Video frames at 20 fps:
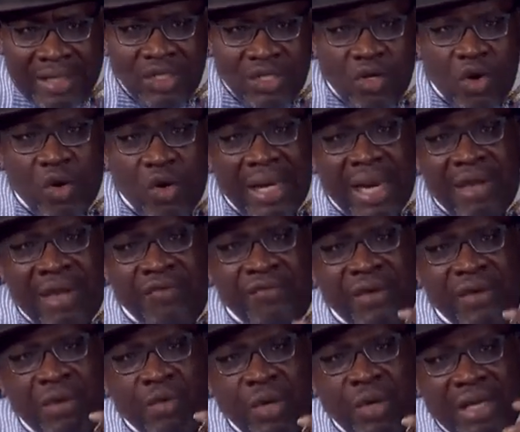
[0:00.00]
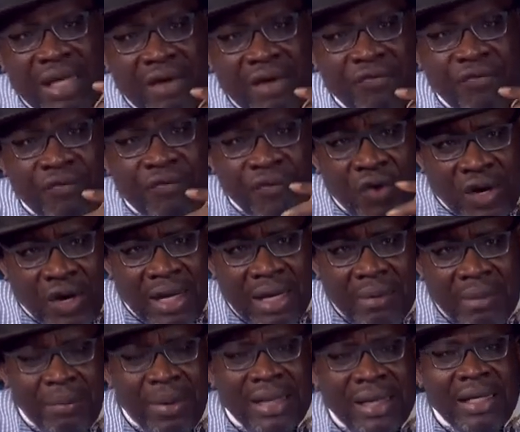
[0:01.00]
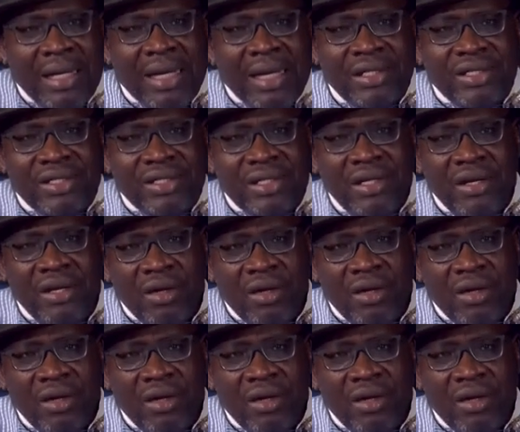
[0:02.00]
conniving with their foreign partners,